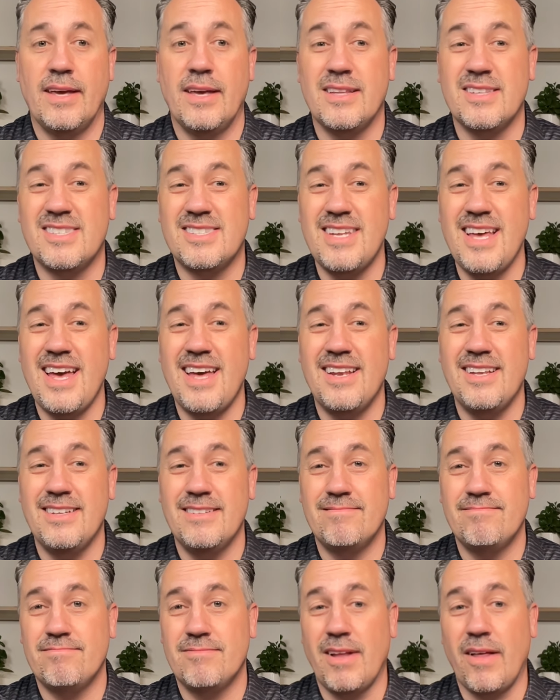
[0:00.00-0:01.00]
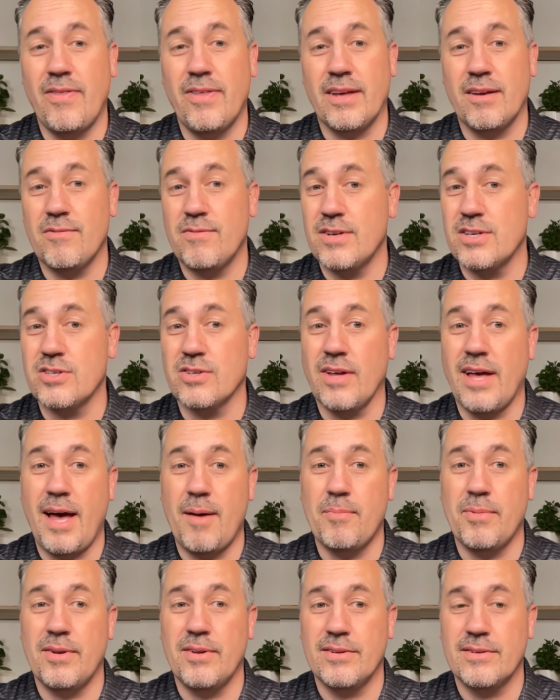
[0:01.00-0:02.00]
Instead, nothing official
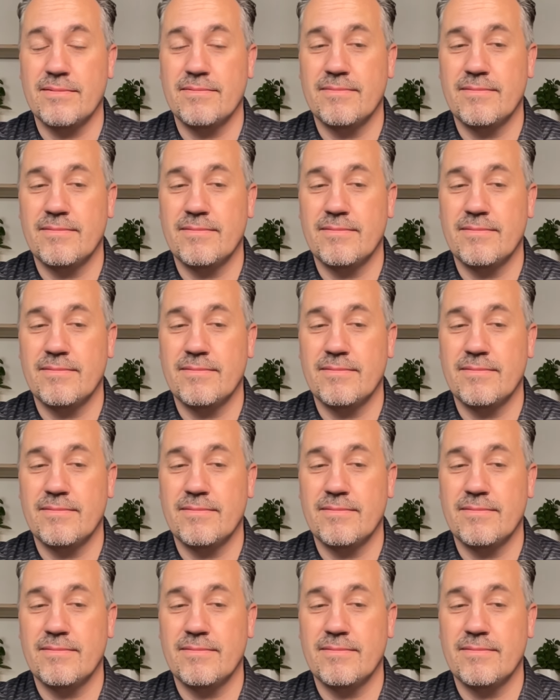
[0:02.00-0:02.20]
happened.